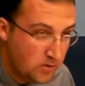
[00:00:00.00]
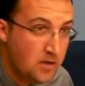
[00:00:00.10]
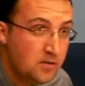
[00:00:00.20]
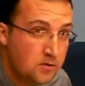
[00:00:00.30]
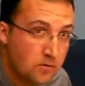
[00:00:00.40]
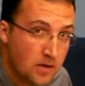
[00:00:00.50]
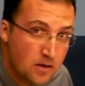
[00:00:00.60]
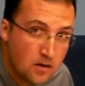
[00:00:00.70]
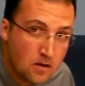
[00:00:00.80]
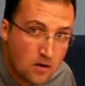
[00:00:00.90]
history,
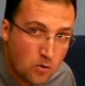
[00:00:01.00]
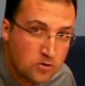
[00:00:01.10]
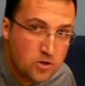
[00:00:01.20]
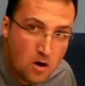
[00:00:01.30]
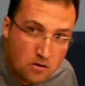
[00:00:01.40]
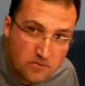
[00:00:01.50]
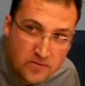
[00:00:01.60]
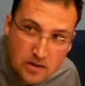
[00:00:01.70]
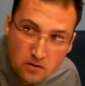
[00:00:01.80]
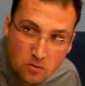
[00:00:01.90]
or
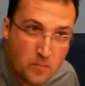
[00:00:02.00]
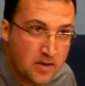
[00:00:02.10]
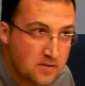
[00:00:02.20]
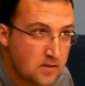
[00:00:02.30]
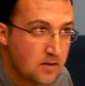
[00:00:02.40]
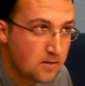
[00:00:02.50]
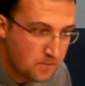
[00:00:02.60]
geography, or medicine?